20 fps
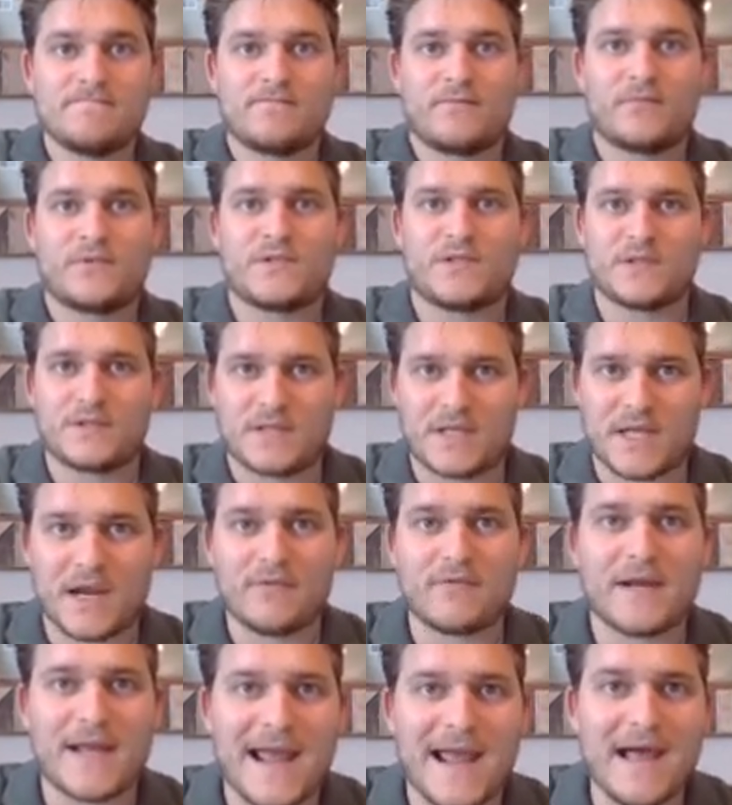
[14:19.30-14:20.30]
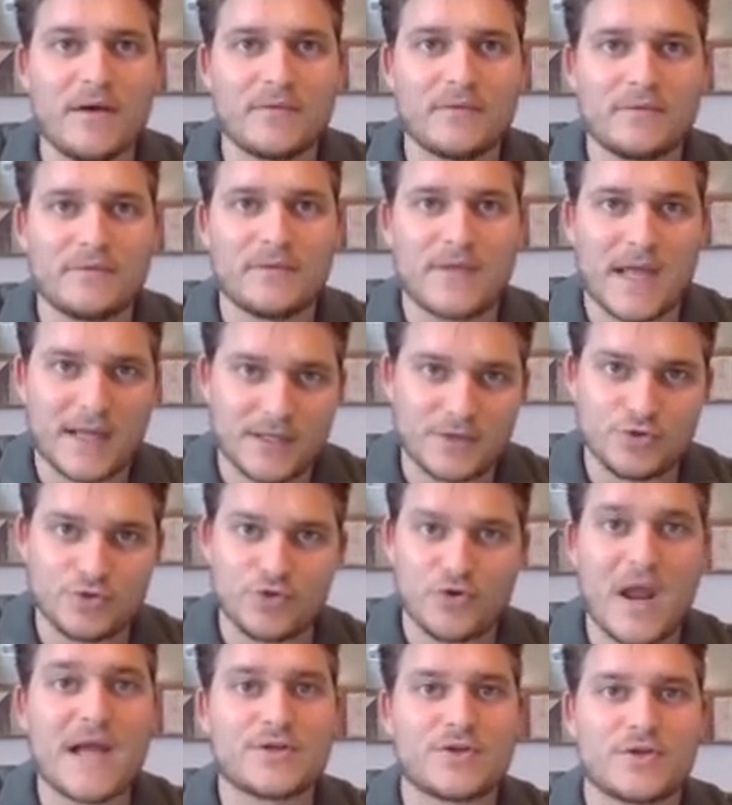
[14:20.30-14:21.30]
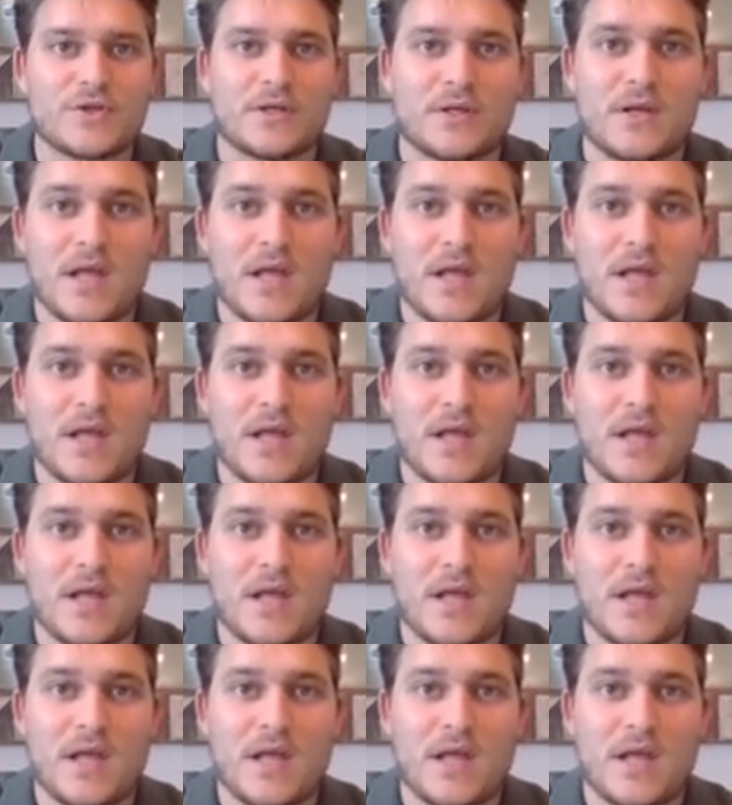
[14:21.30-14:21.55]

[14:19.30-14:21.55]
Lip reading: to carry out that contraction.